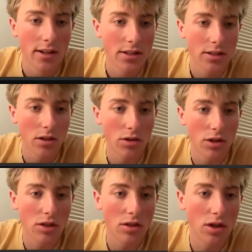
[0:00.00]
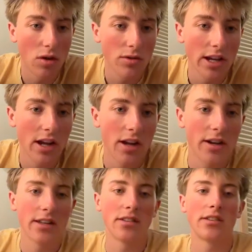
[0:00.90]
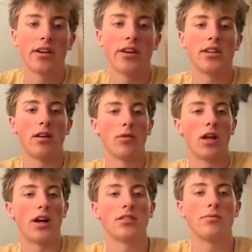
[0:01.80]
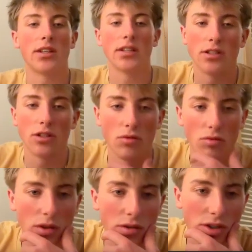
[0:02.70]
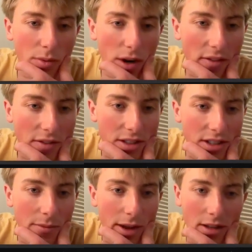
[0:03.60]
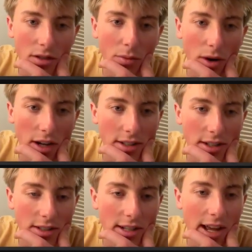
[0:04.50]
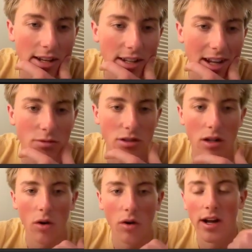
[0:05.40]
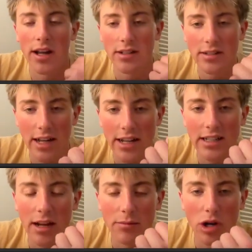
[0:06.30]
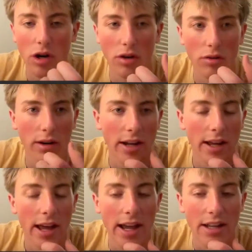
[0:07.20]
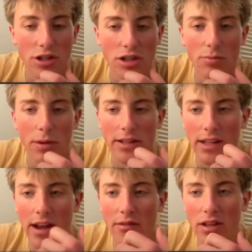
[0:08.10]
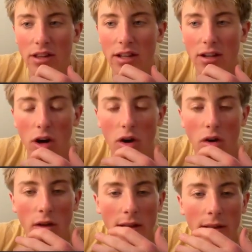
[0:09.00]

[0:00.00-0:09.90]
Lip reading: So just don't take unnecessary dumb losses, because it just ruins your profits. It makes the process 10 times slower, 10 times harder, right? Just makes everything all